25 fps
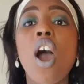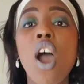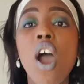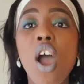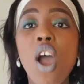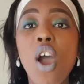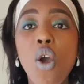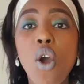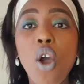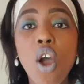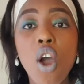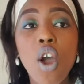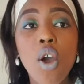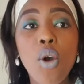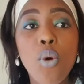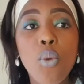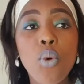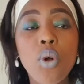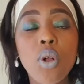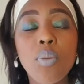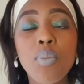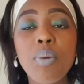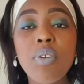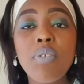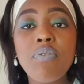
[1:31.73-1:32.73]

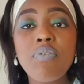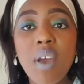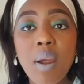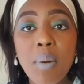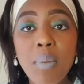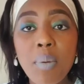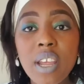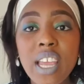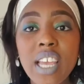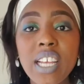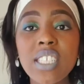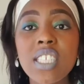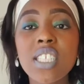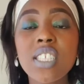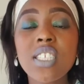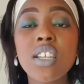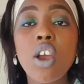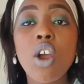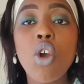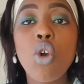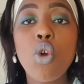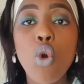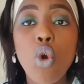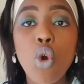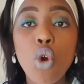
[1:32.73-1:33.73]
will be fabricated
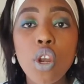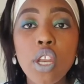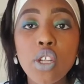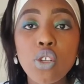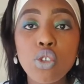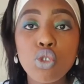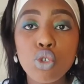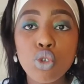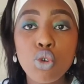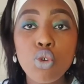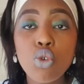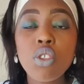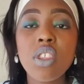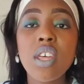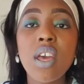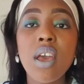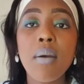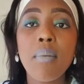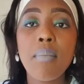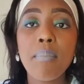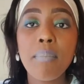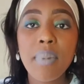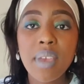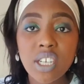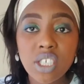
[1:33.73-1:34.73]
according to
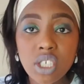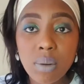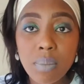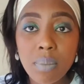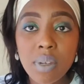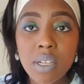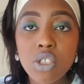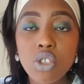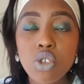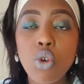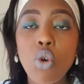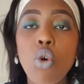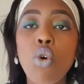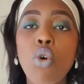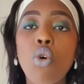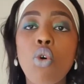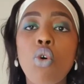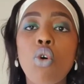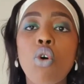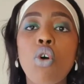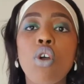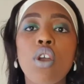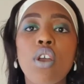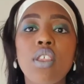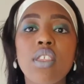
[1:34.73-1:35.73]
the measurements or